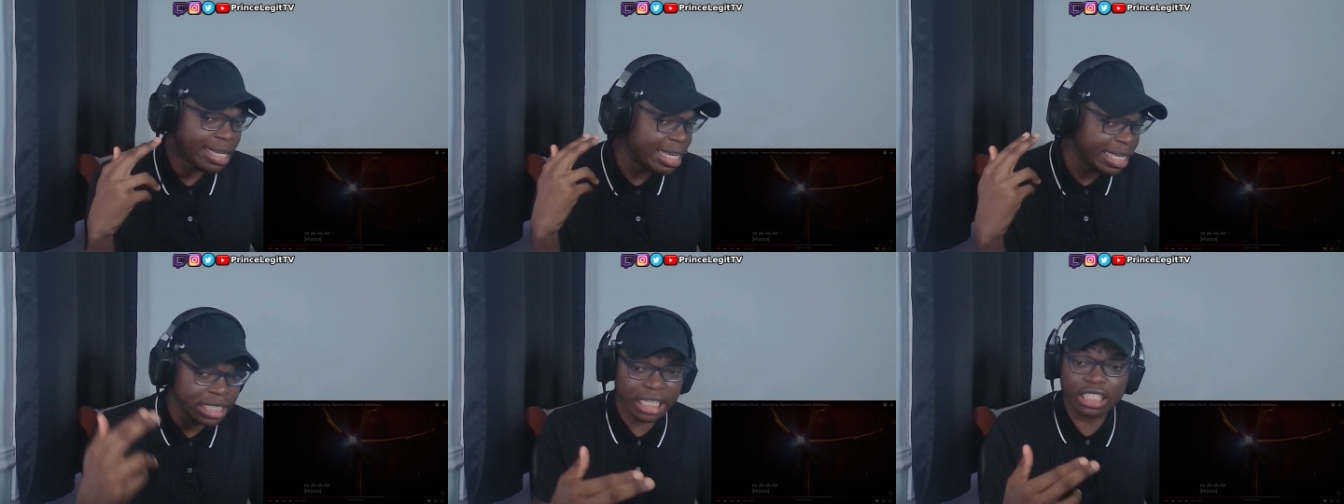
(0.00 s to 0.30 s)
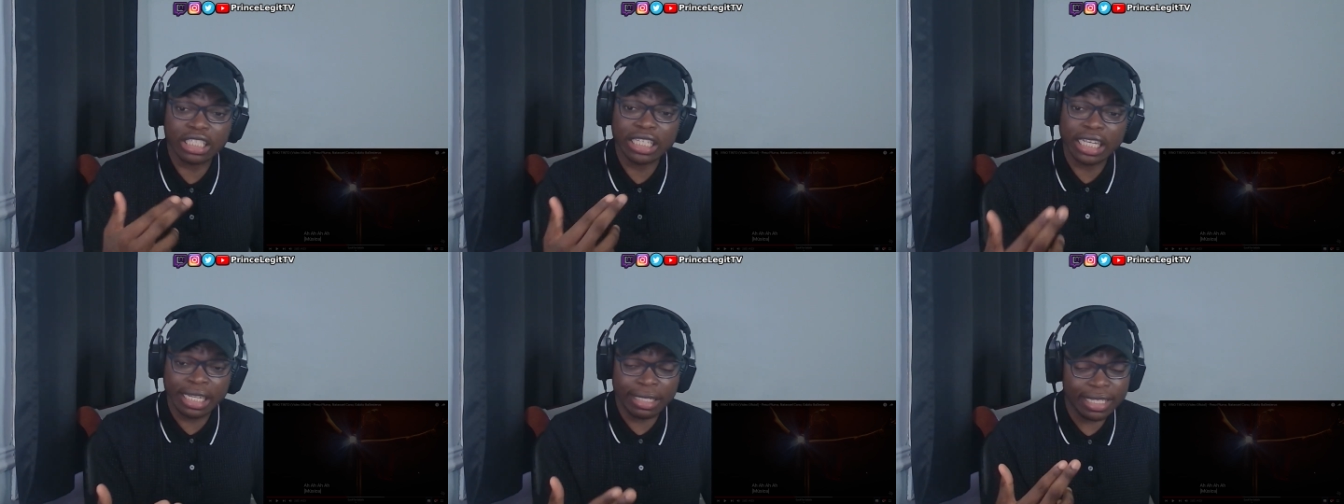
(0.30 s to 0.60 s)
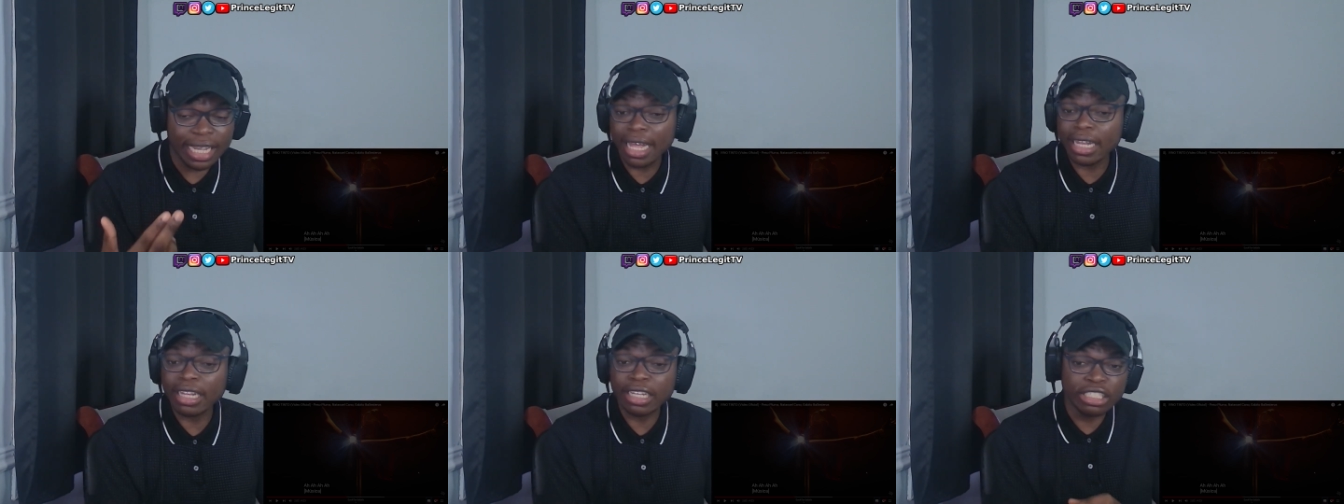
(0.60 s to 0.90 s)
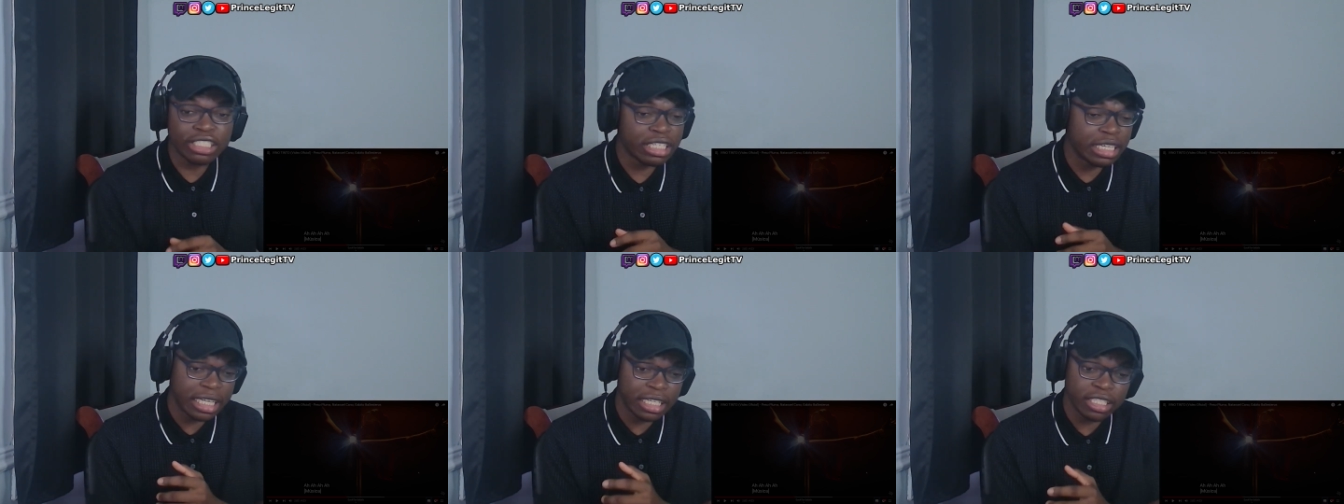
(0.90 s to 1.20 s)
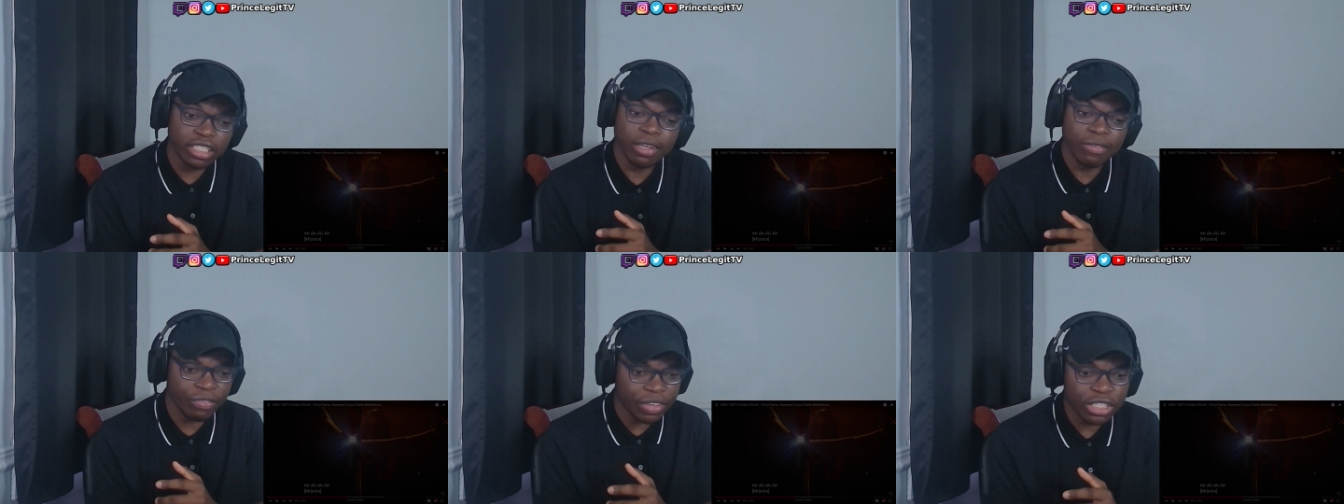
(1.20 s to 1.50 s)
is an intelligent
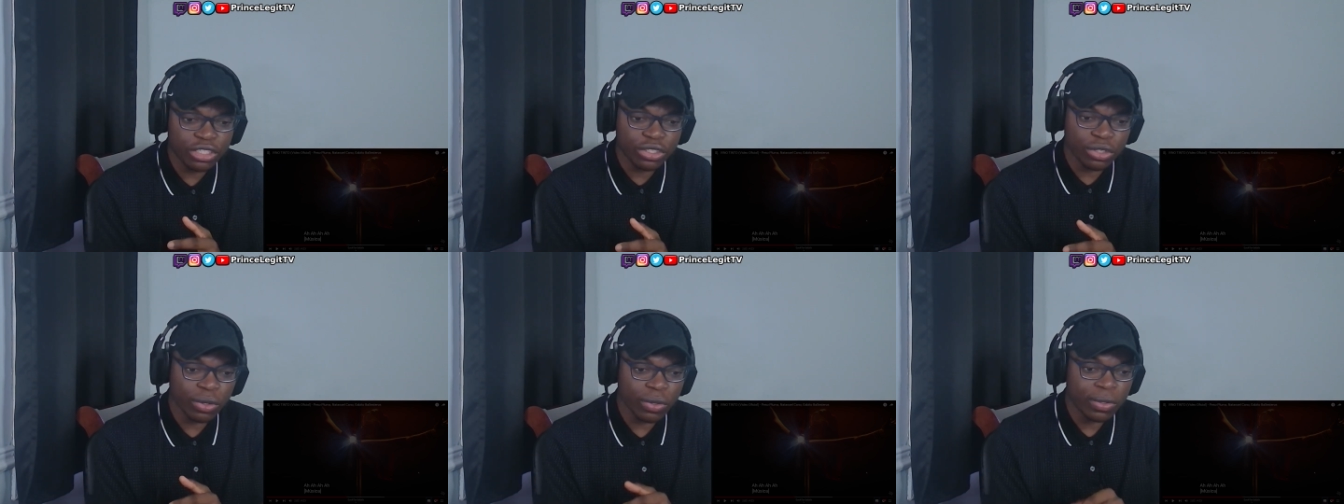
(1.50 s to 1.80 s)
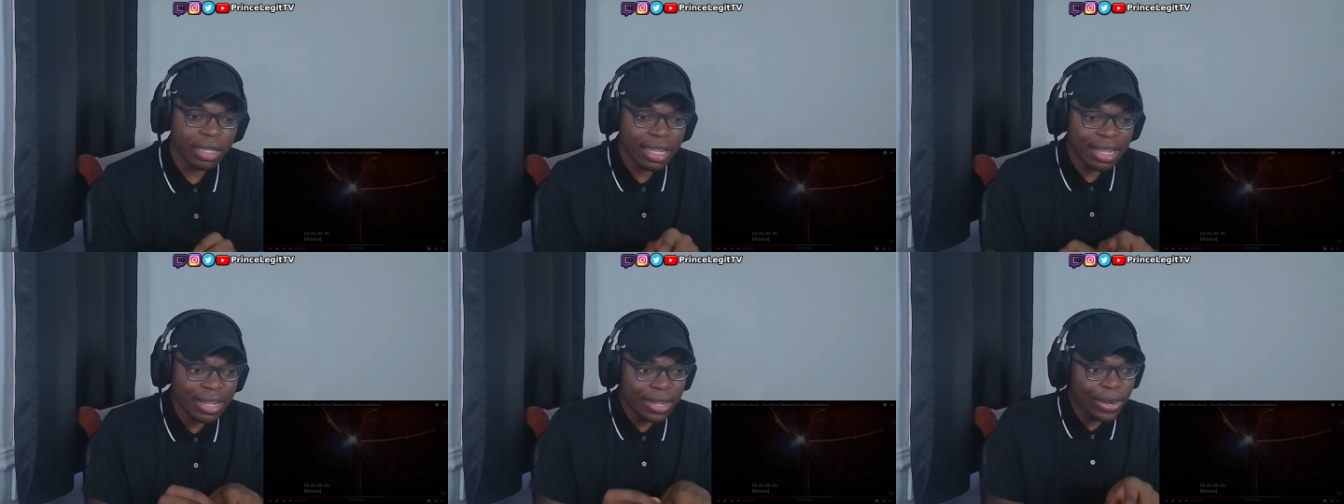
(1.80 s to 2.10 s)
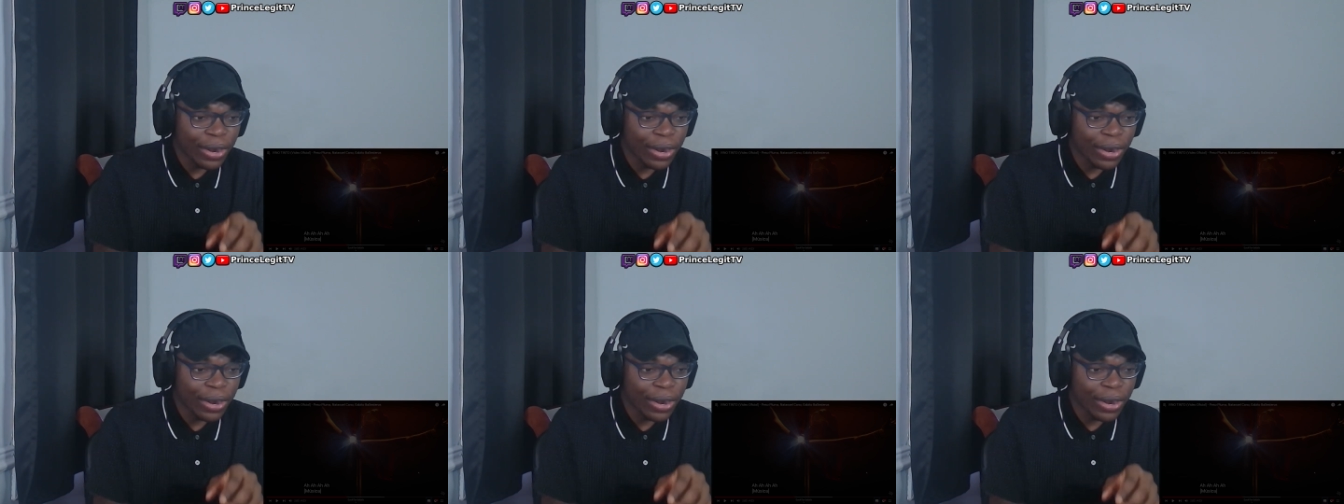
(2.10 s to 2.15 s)
individual.